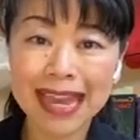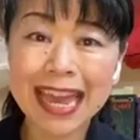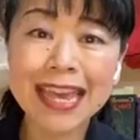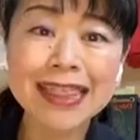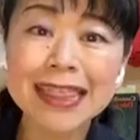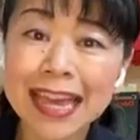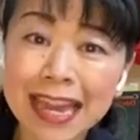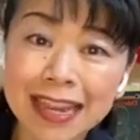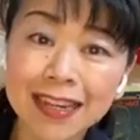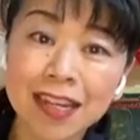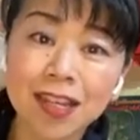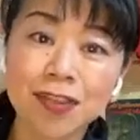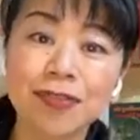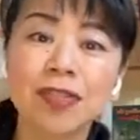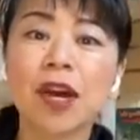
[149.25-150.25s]
And then
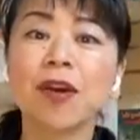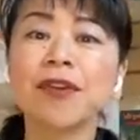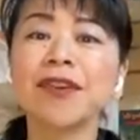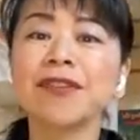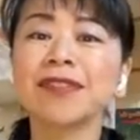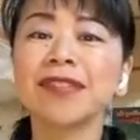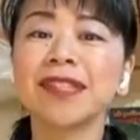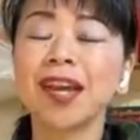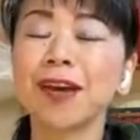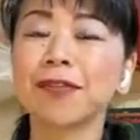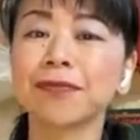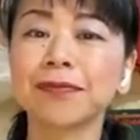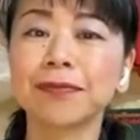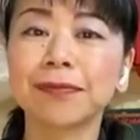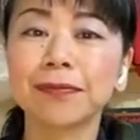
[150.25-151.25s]
you tell
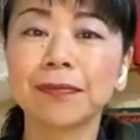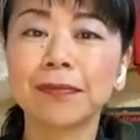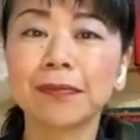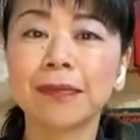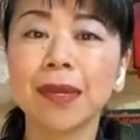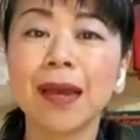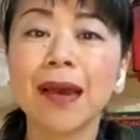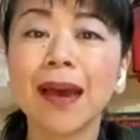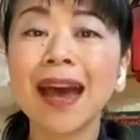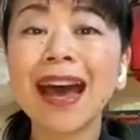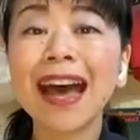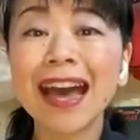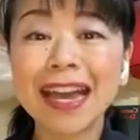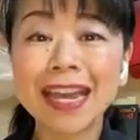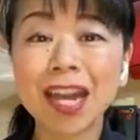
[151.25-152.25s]
yourself,
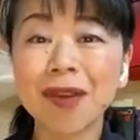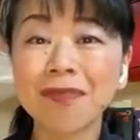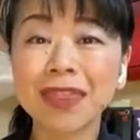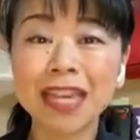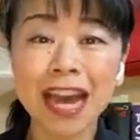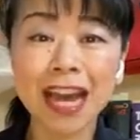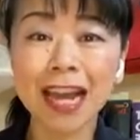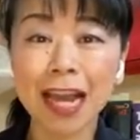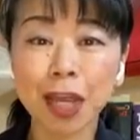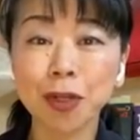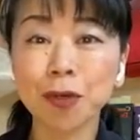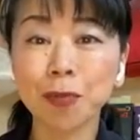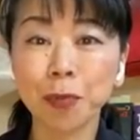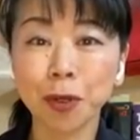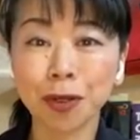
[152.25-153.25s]
I am that kind
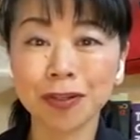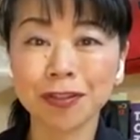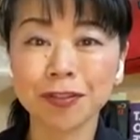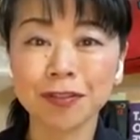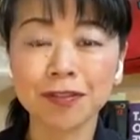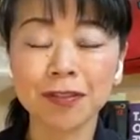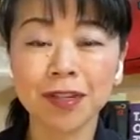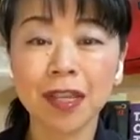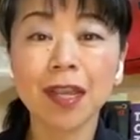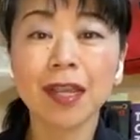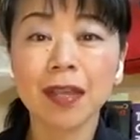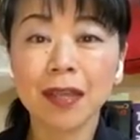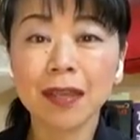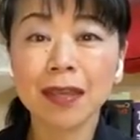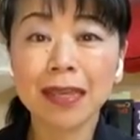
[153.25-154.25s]
of person,
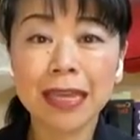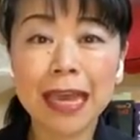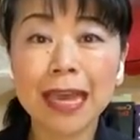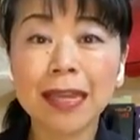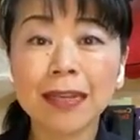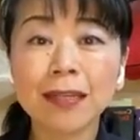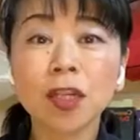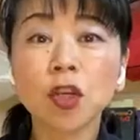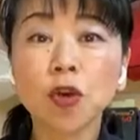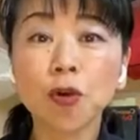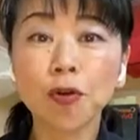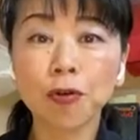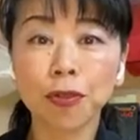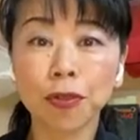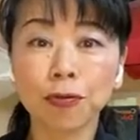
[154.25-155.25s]
can
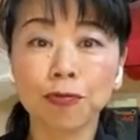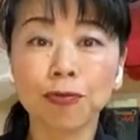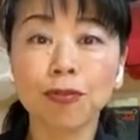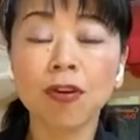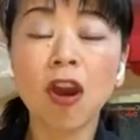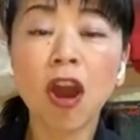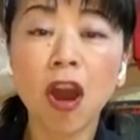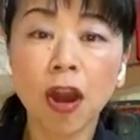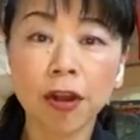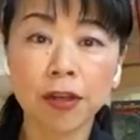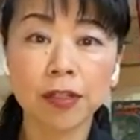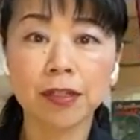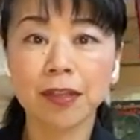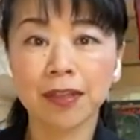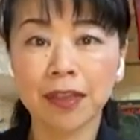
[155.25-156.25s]
go through
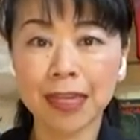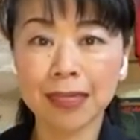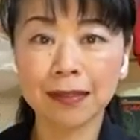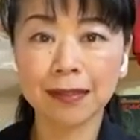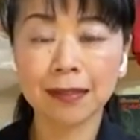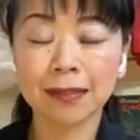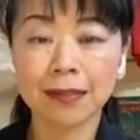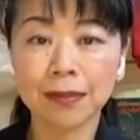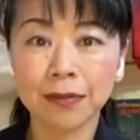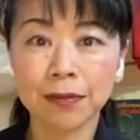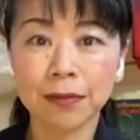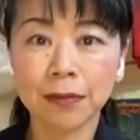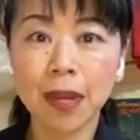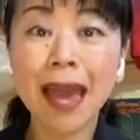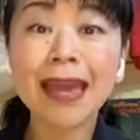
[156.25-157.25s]
hard things,
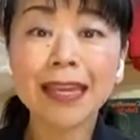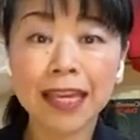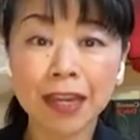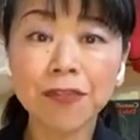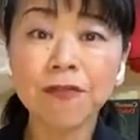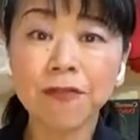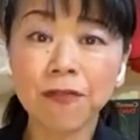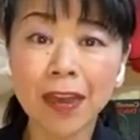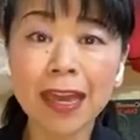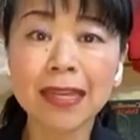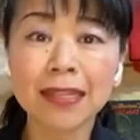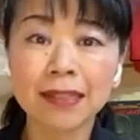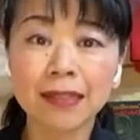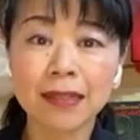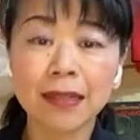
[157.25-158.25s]
can
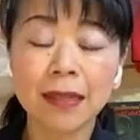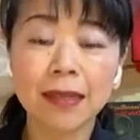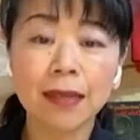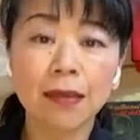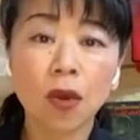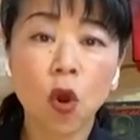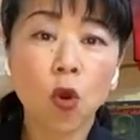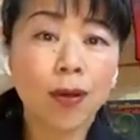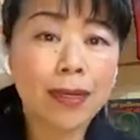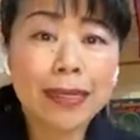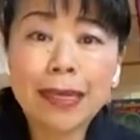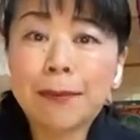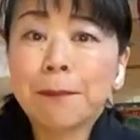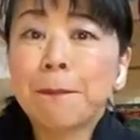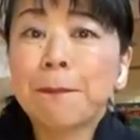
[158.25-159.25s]
face or
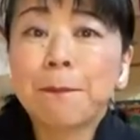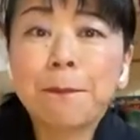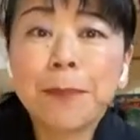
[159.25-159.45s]
can